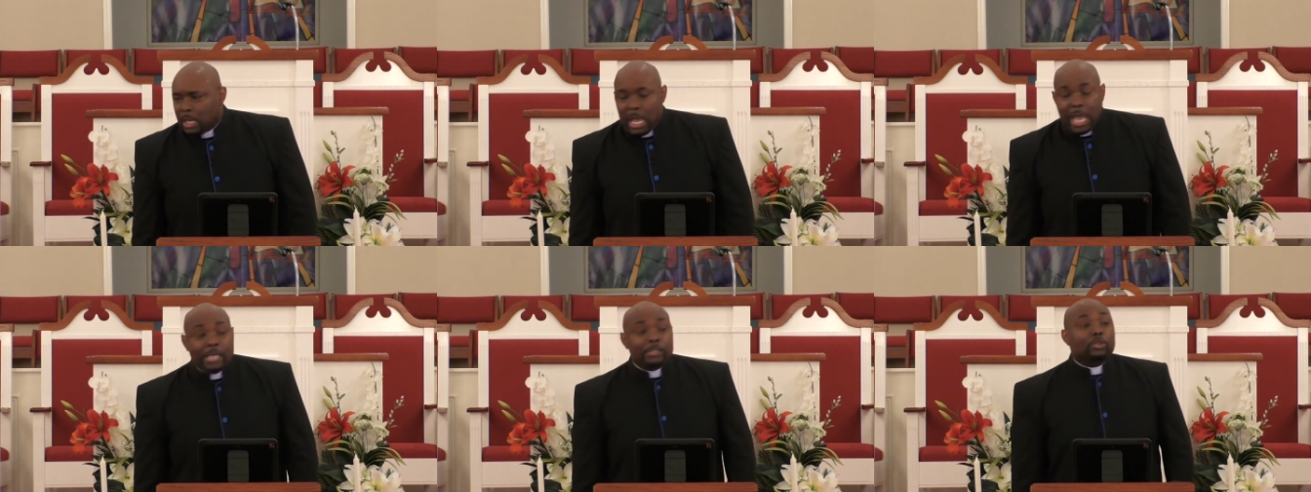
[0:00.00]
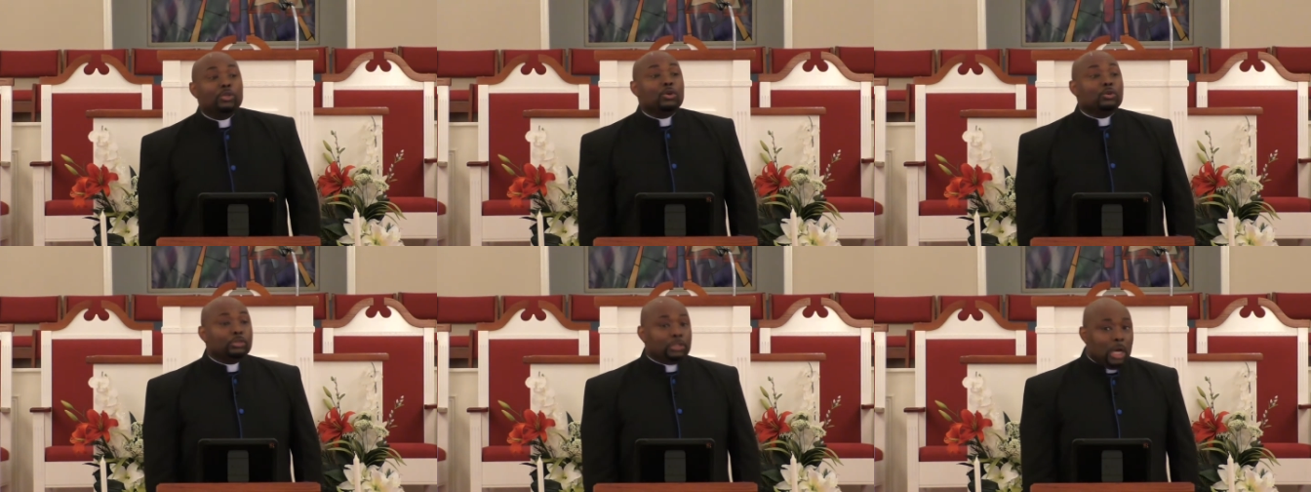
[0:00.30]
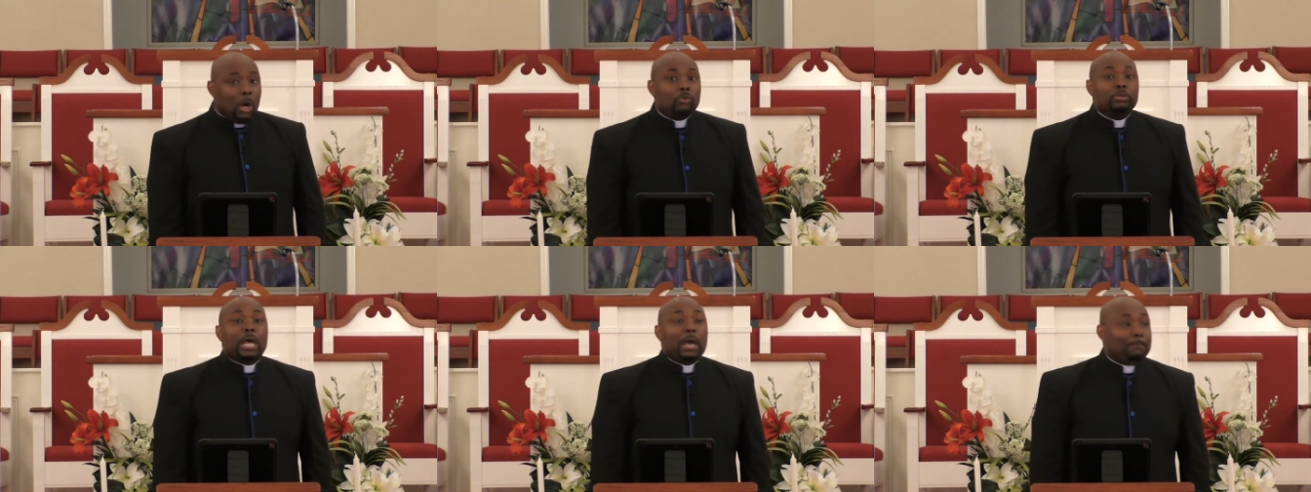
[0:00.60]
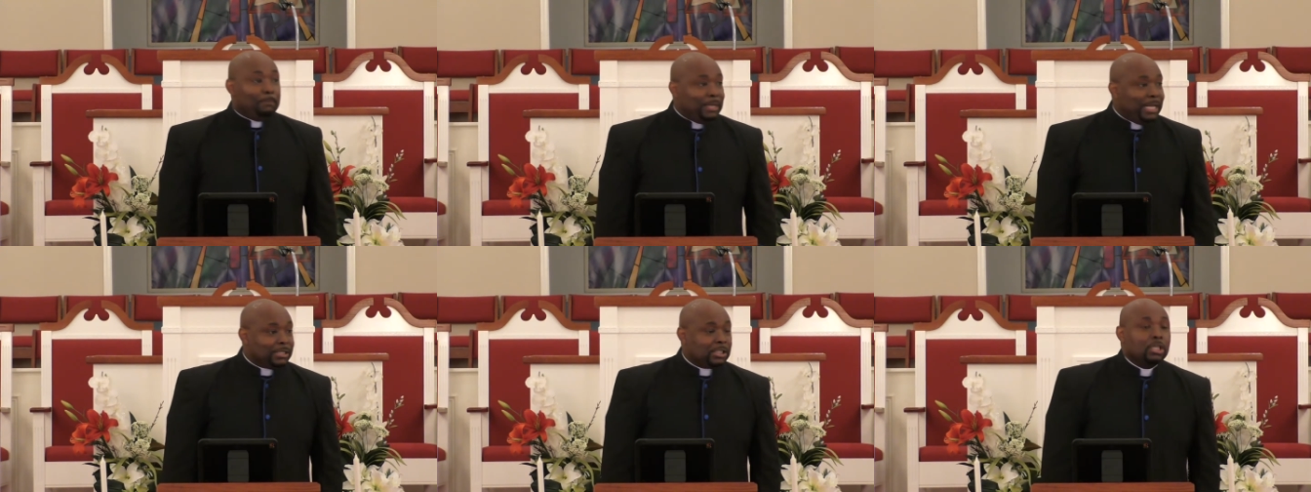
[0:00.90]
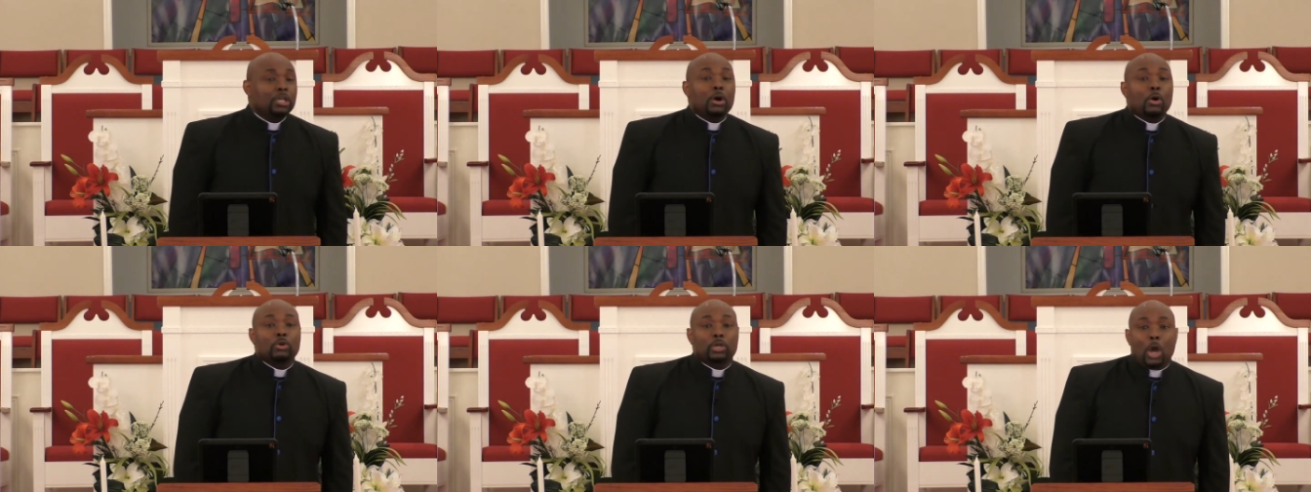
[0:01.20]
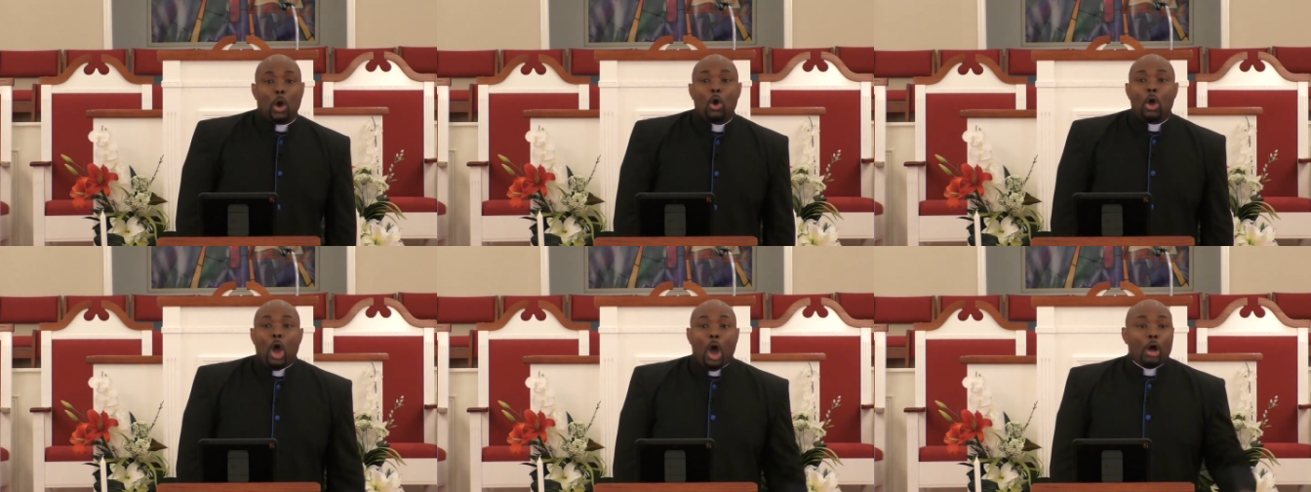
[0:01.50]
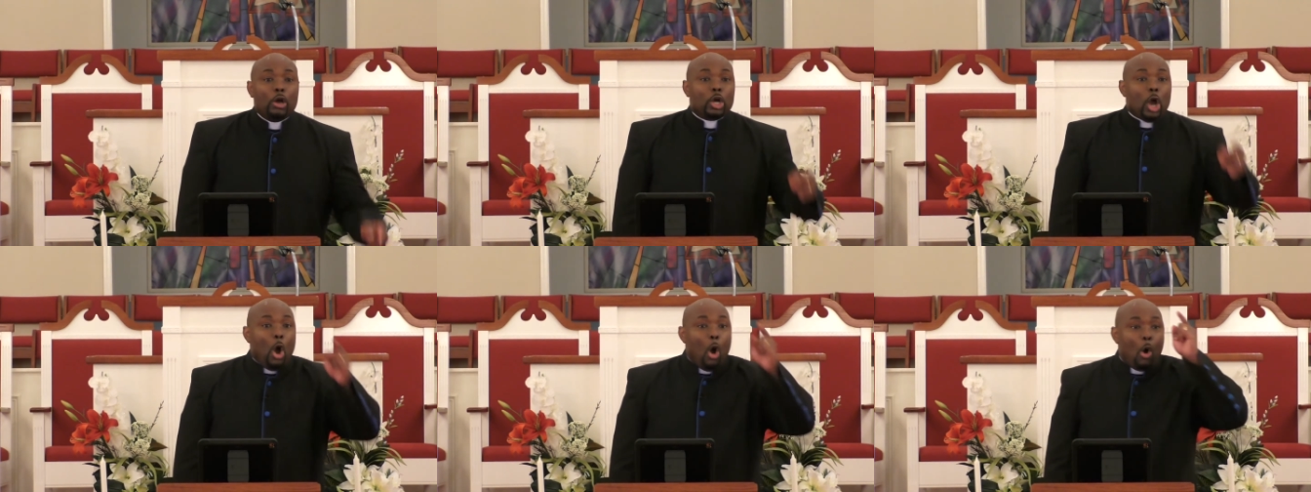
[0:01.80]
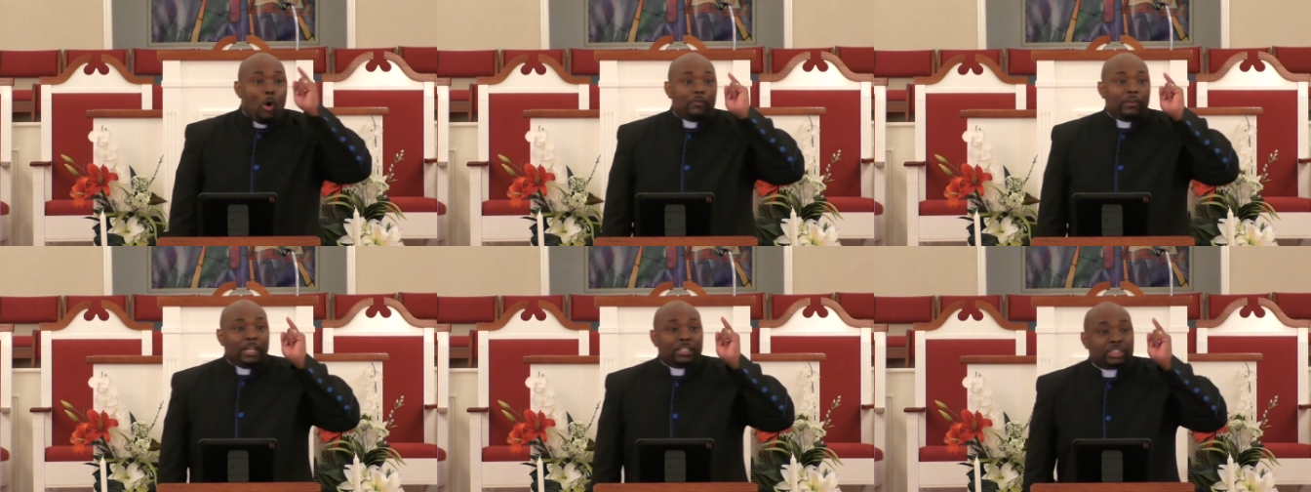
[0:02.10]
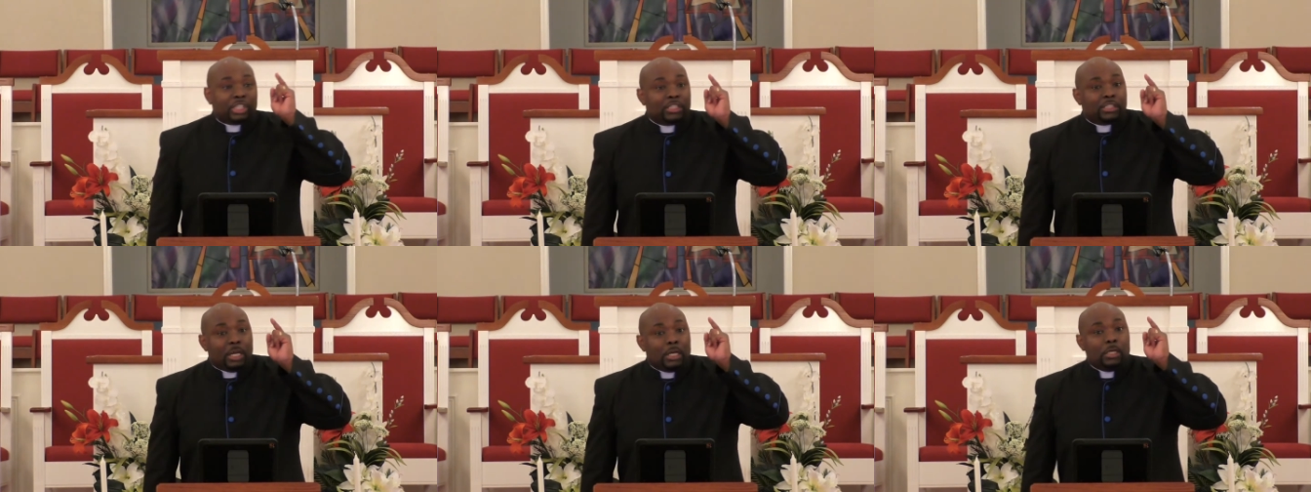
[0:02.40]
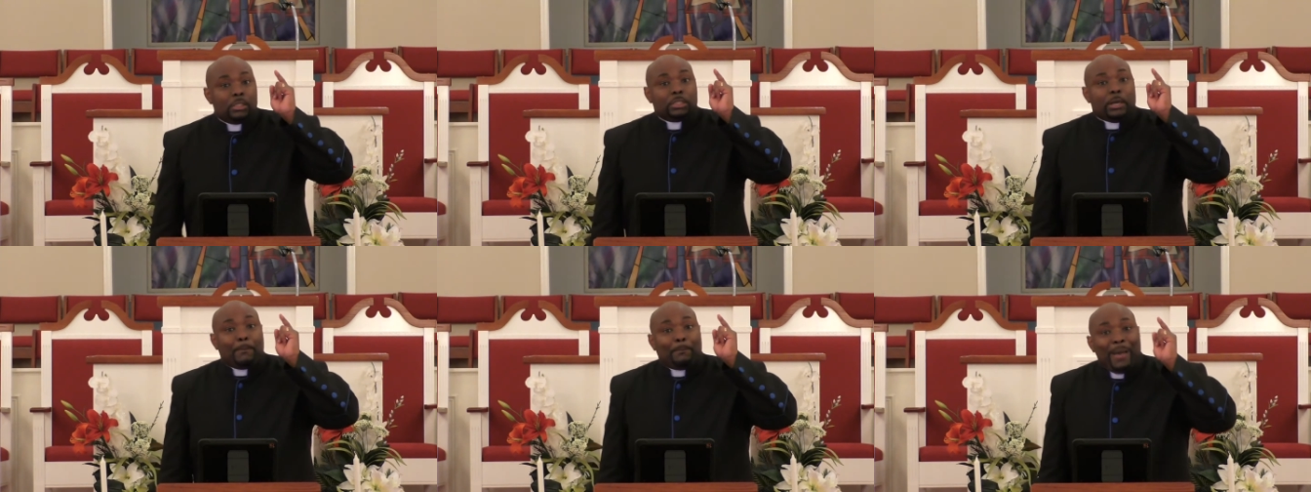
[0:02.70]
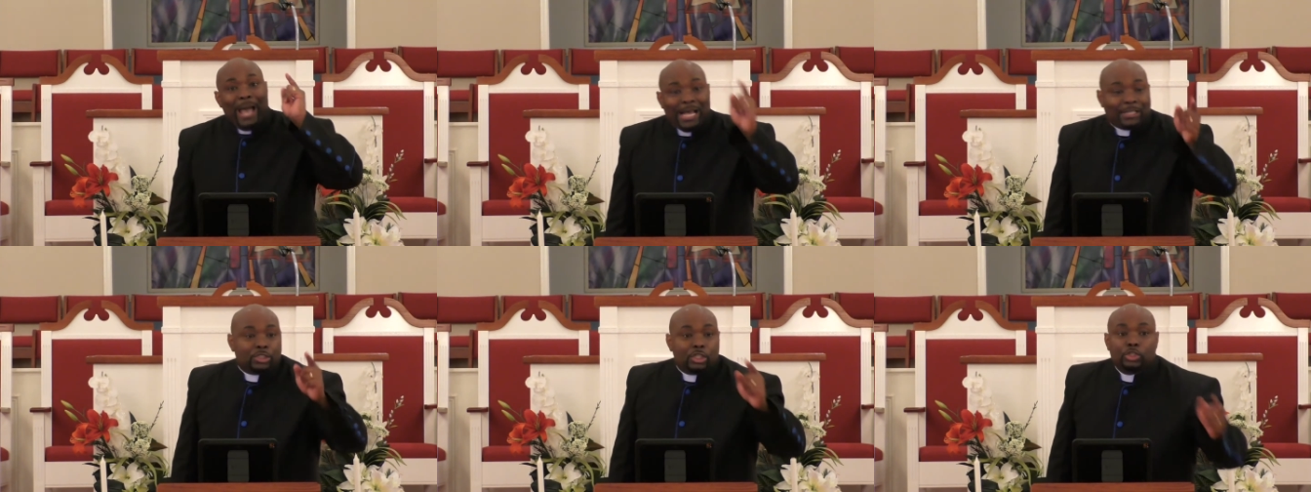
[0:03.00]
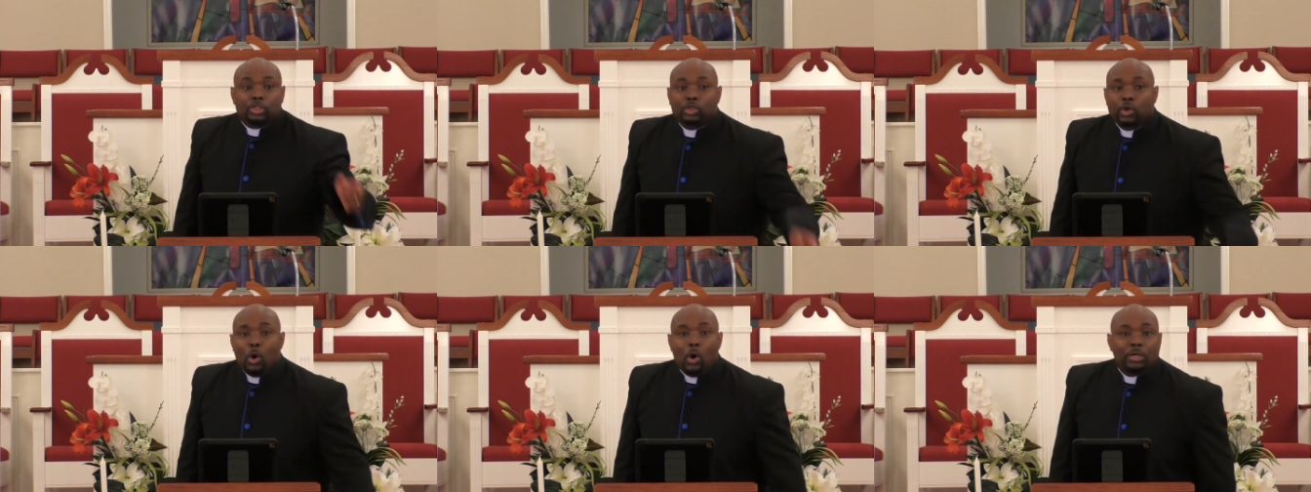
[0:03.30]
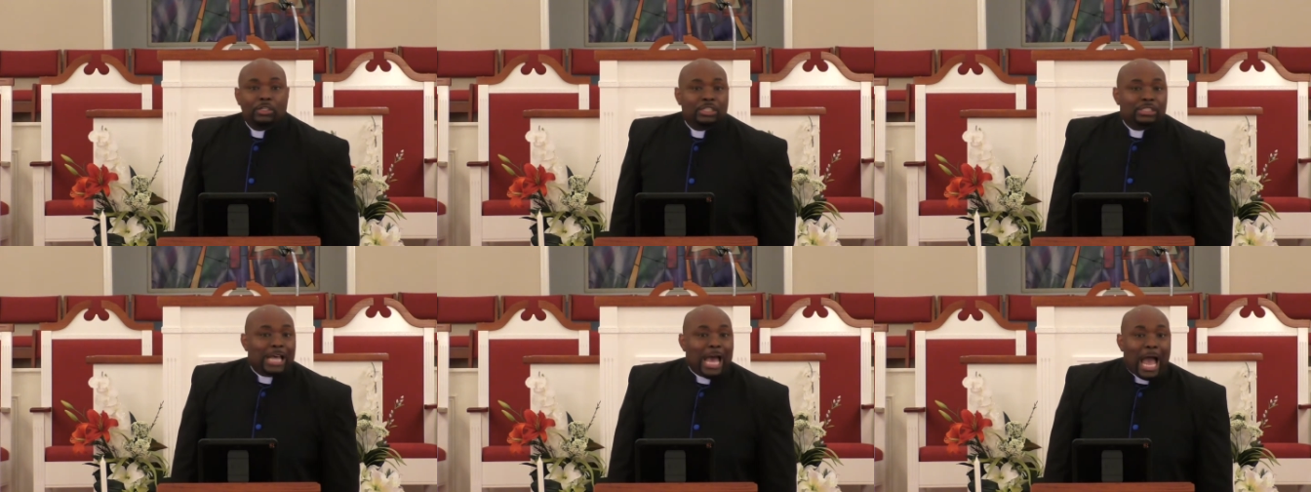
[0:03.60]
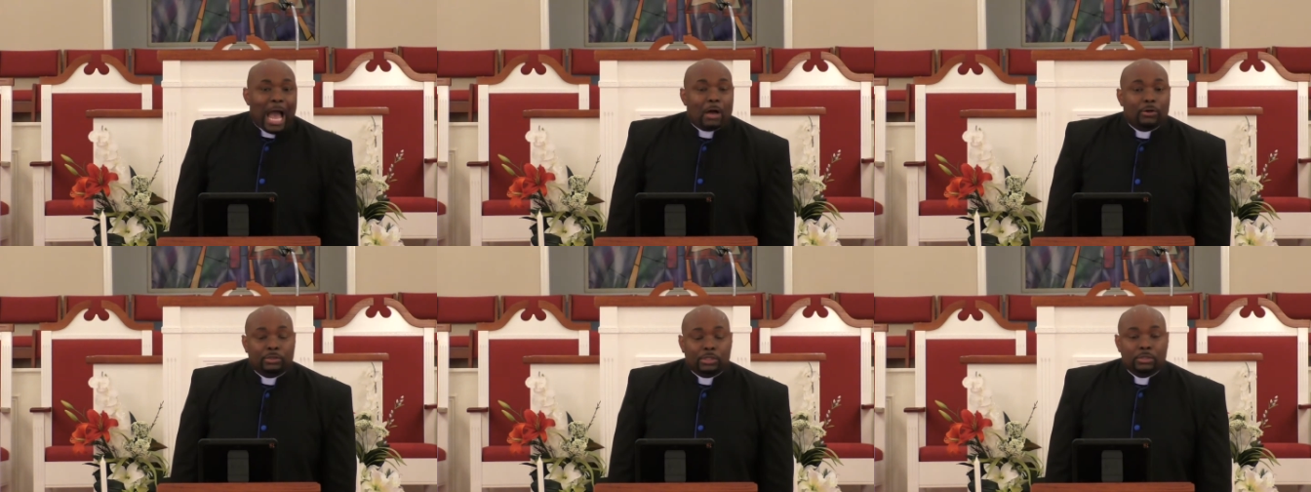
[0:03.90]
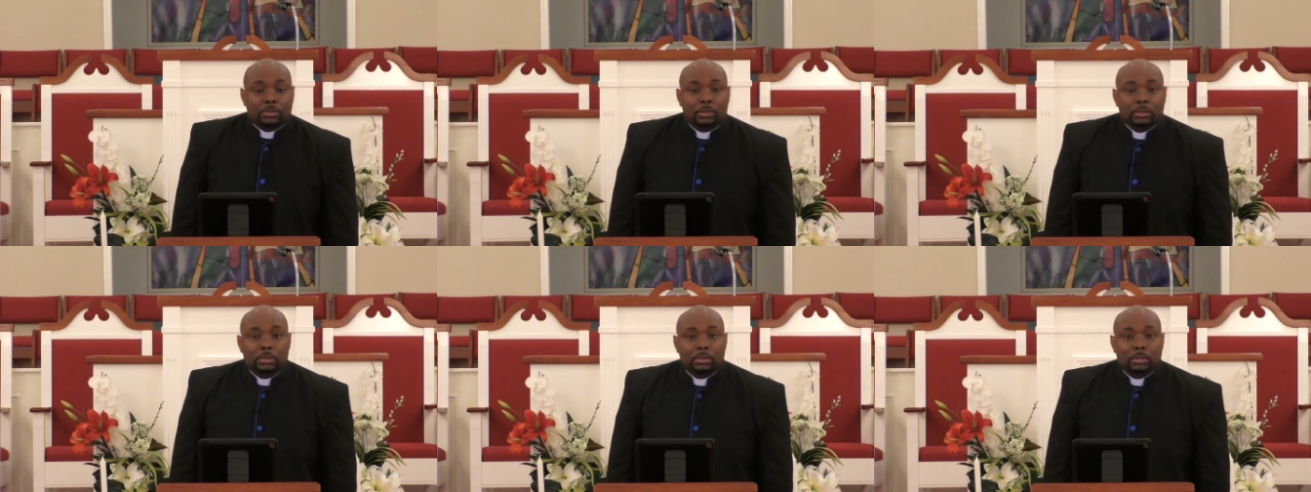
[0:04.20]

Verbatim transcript: And you know that blessing gonna go, or go over there to the to Pastor Joyner's house.